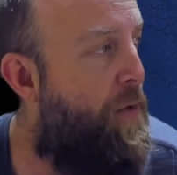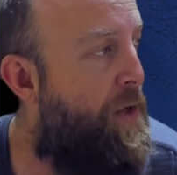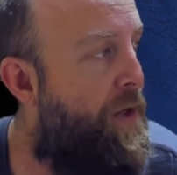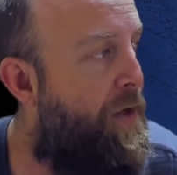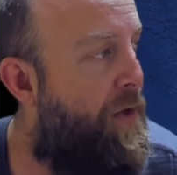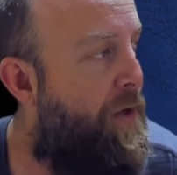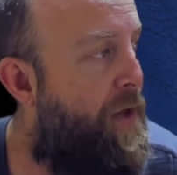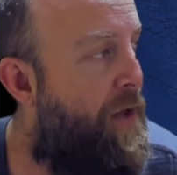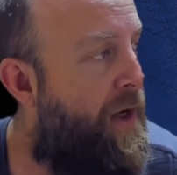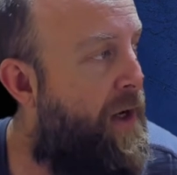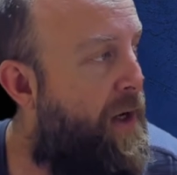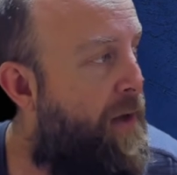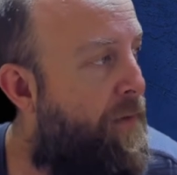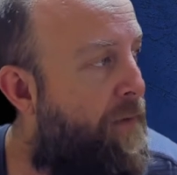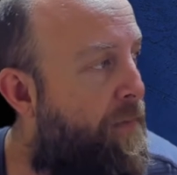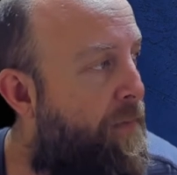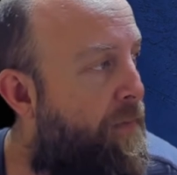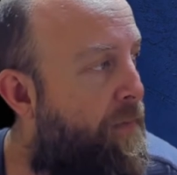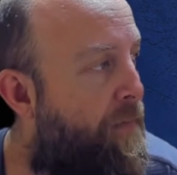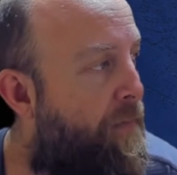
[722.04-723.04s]
do that,
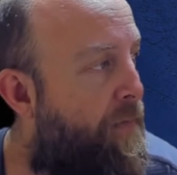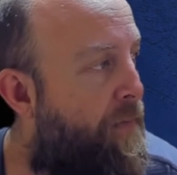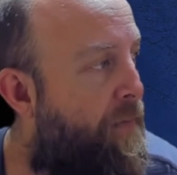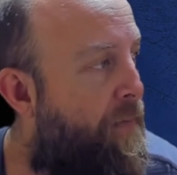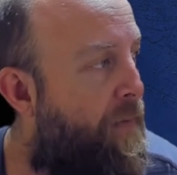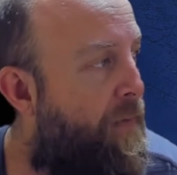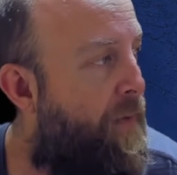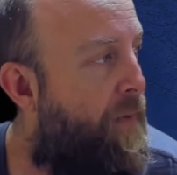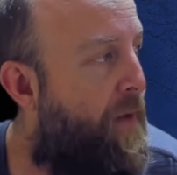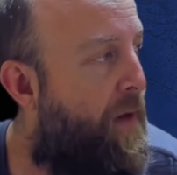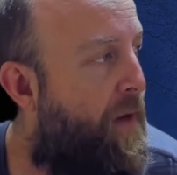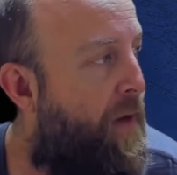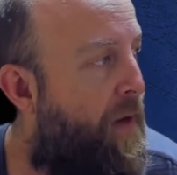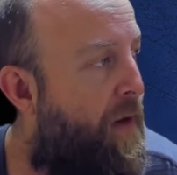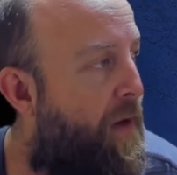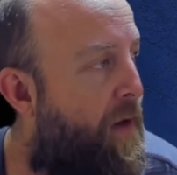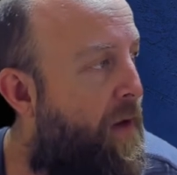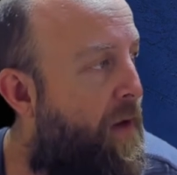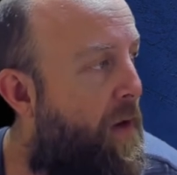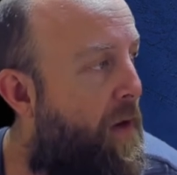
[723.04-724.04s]

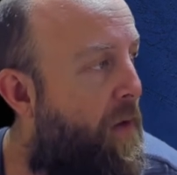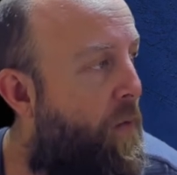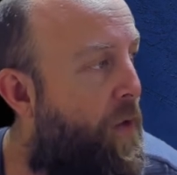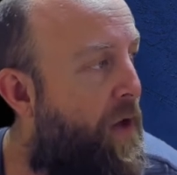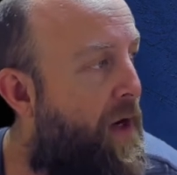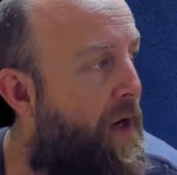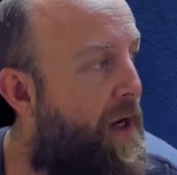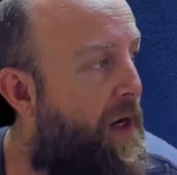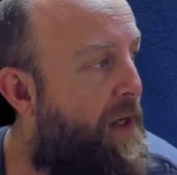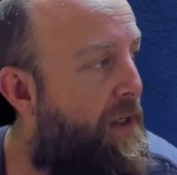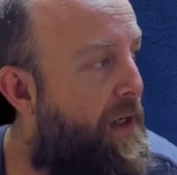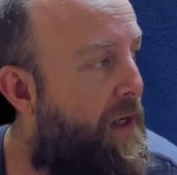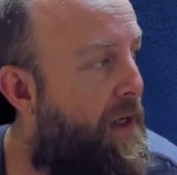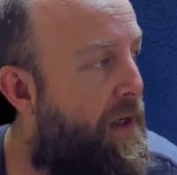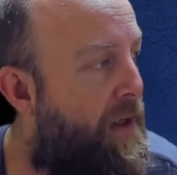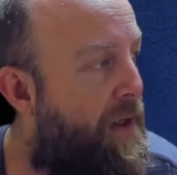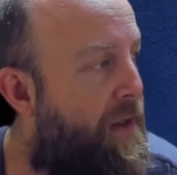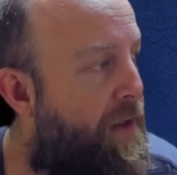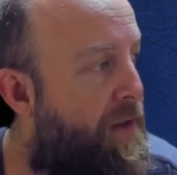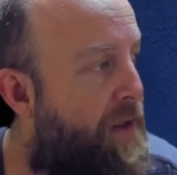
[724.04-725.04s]
what I
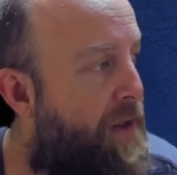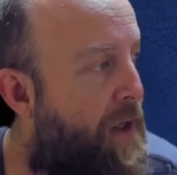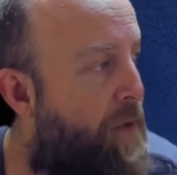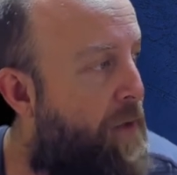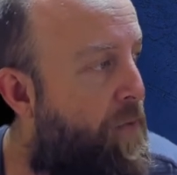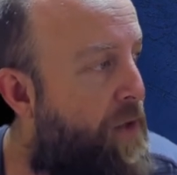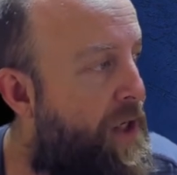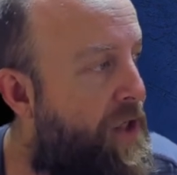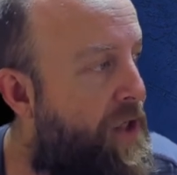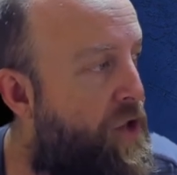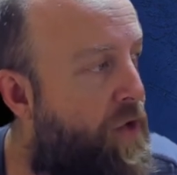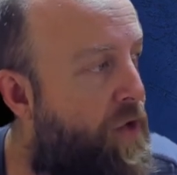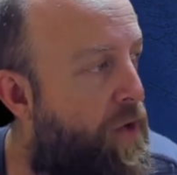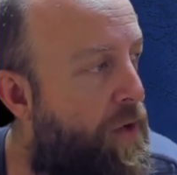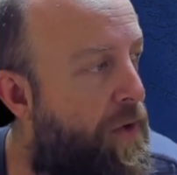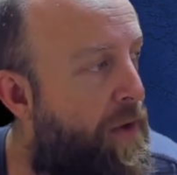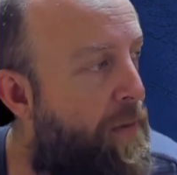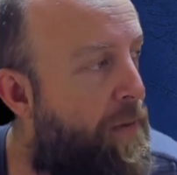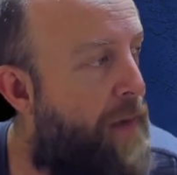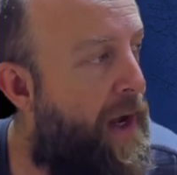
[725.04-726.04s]
did is I
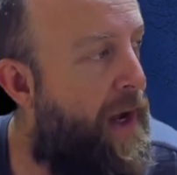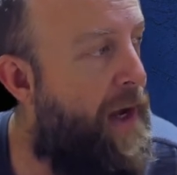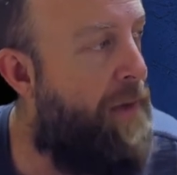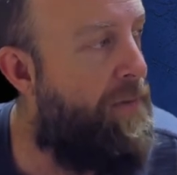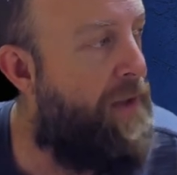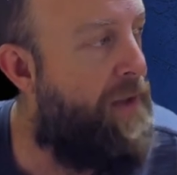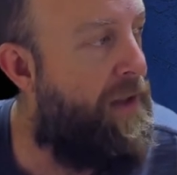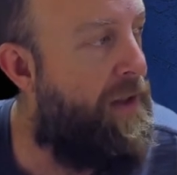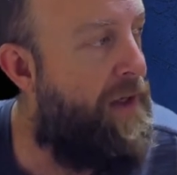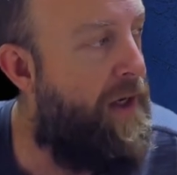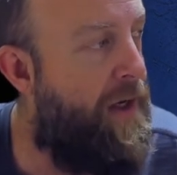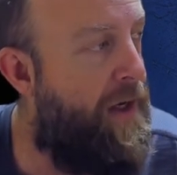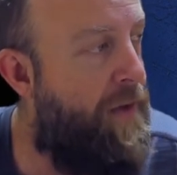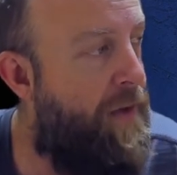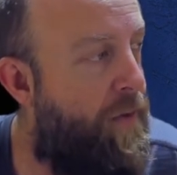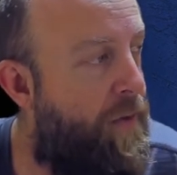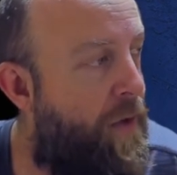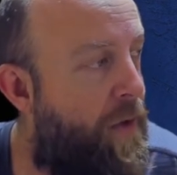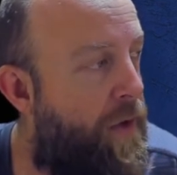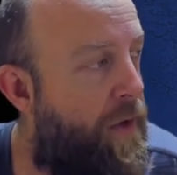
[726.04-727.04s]
redrew the map today
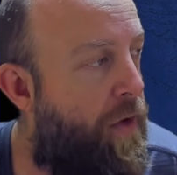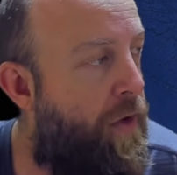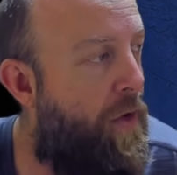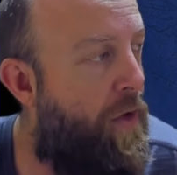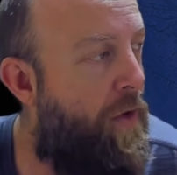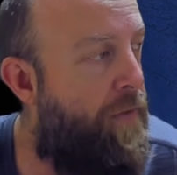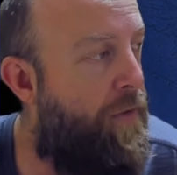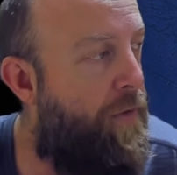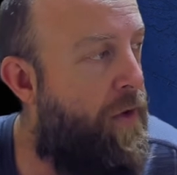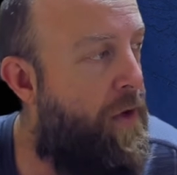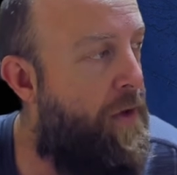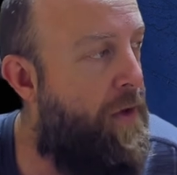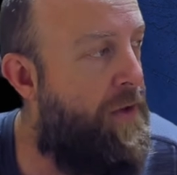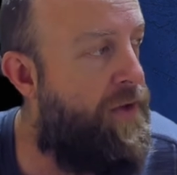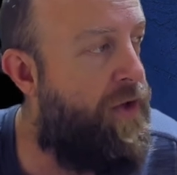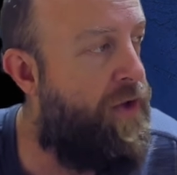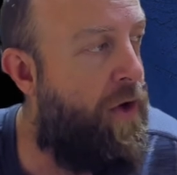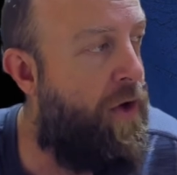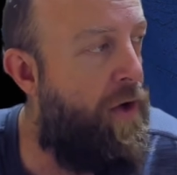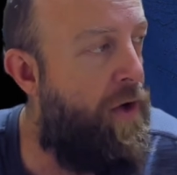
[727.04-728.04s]
with all of
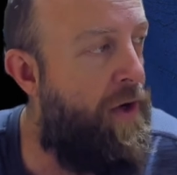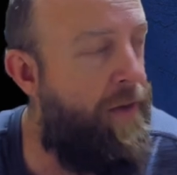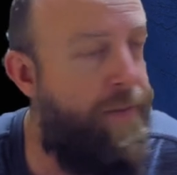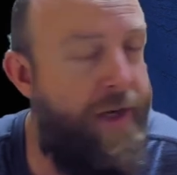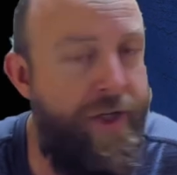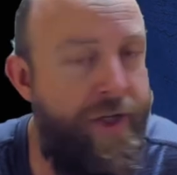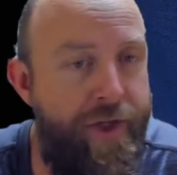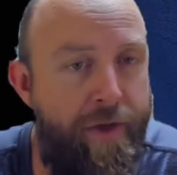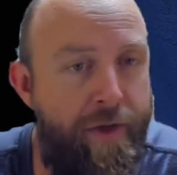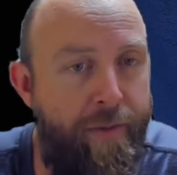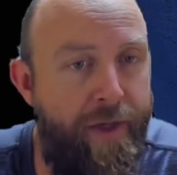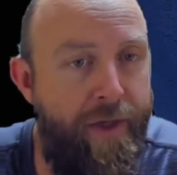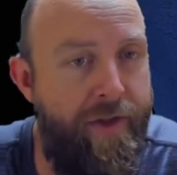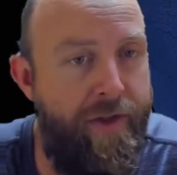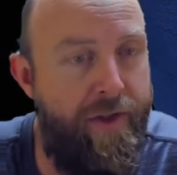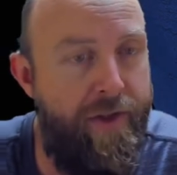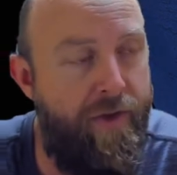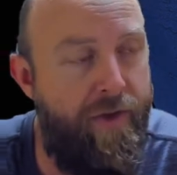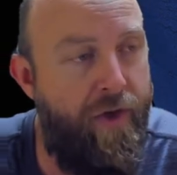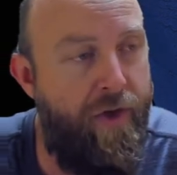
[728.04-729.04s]
Earth's current
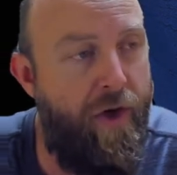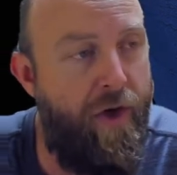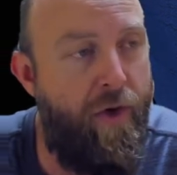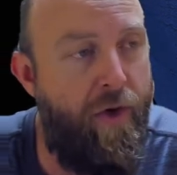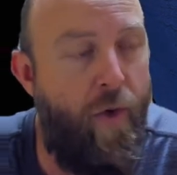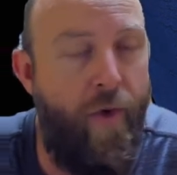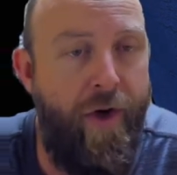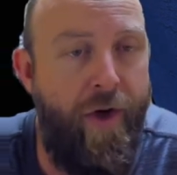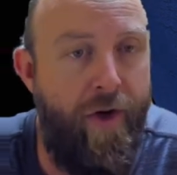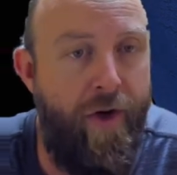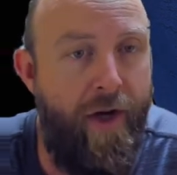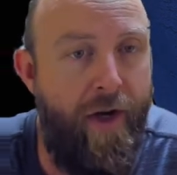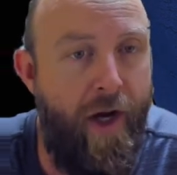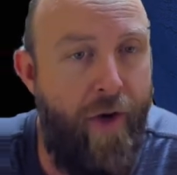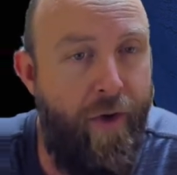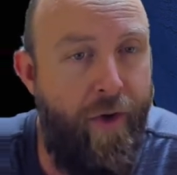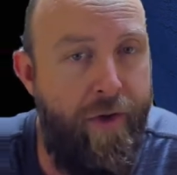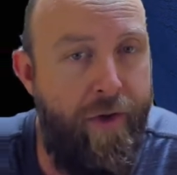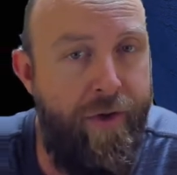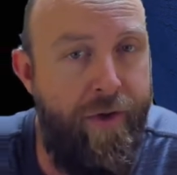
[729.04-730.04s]
measurements, not going on
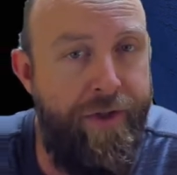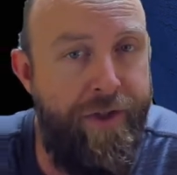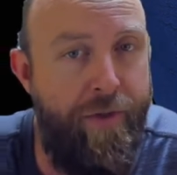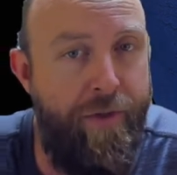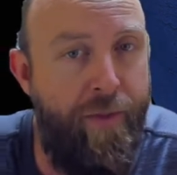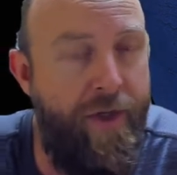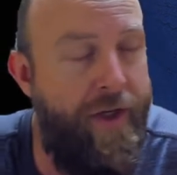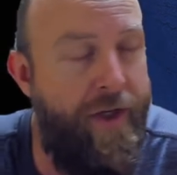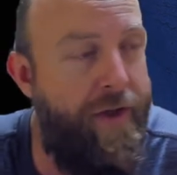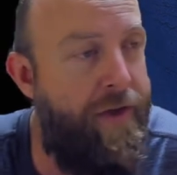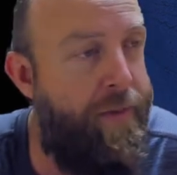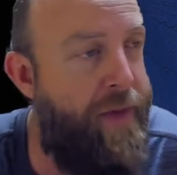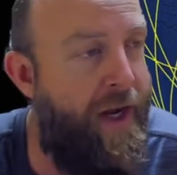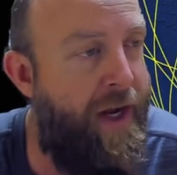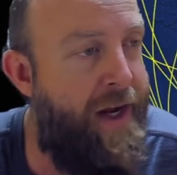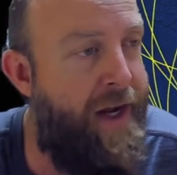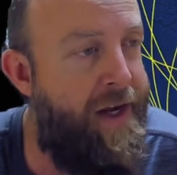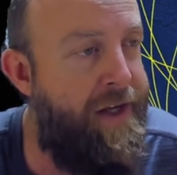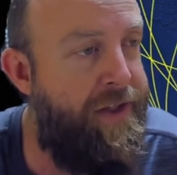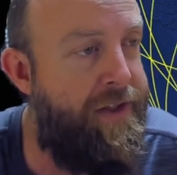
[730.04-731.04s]
how it used to be in the
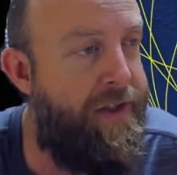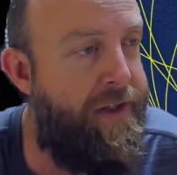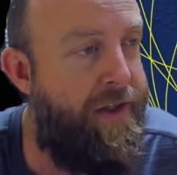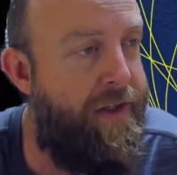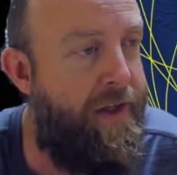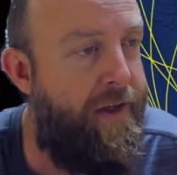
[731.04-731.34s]
past.